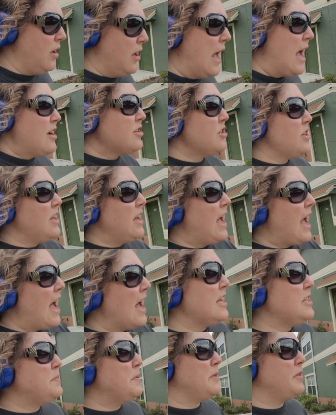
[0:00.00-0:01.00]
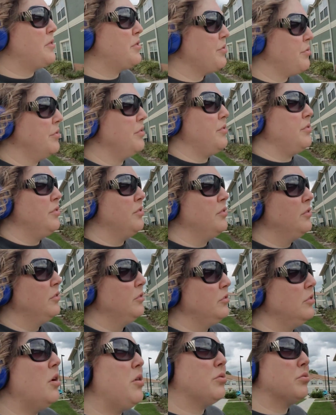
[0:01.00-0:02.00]
Actually, it has been 2
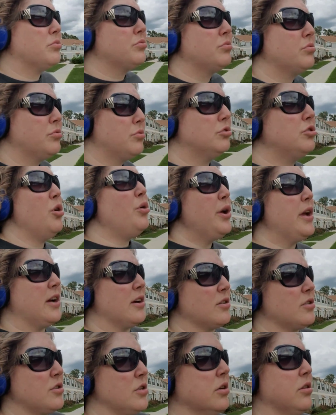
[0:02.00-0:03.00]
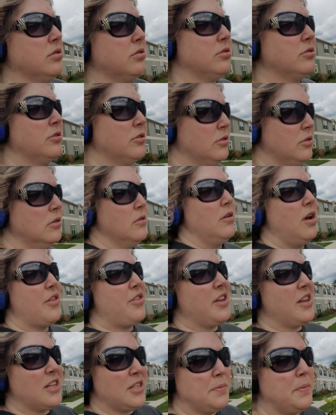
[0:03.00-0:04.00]
years. I
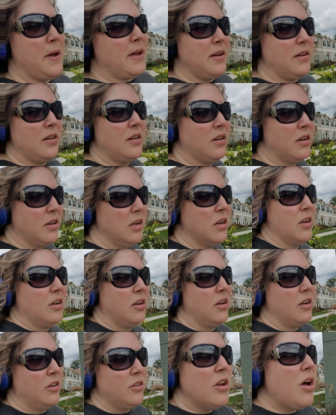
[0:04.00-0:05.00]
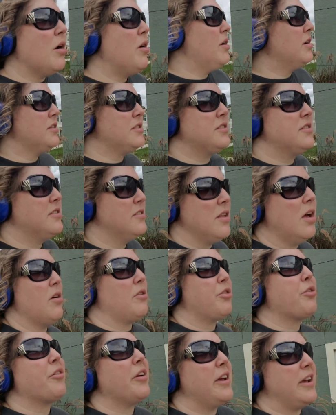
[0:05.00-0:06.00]
think it's been. No,
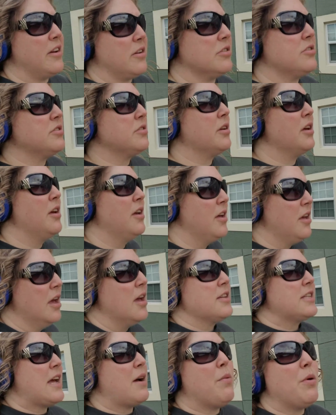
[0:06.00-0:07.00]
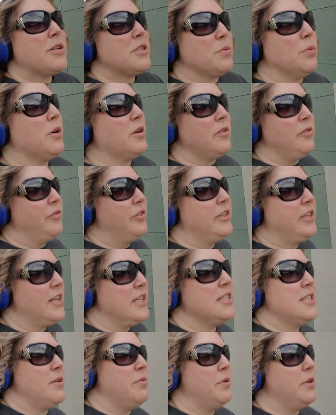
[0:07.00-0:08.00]
3 years. See, I wasn't working for
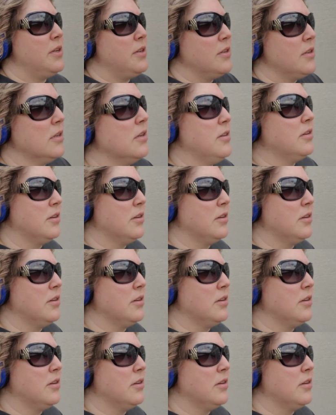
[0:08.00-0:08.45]
Disney when